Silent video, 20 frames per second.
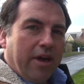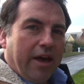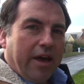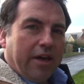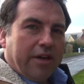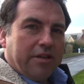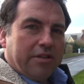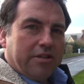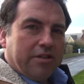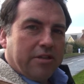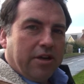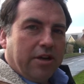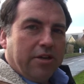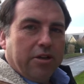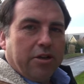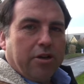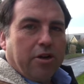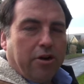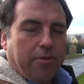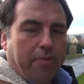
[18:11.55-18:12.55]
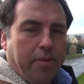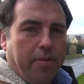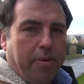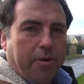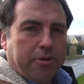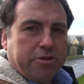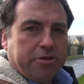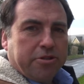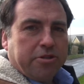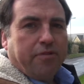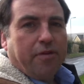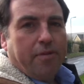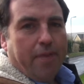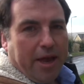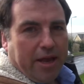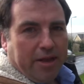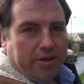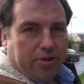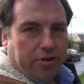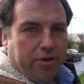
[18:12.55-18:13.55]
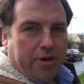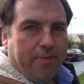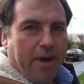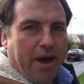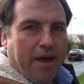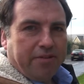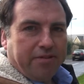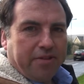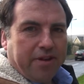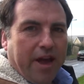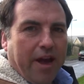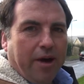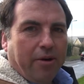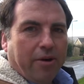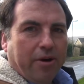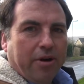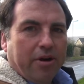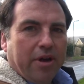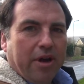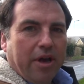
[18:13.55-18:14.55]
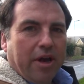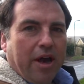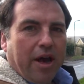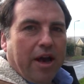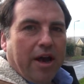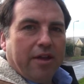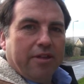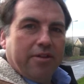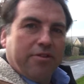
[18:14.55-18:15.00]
and it's under the current proposal to remain 30 miles an hour.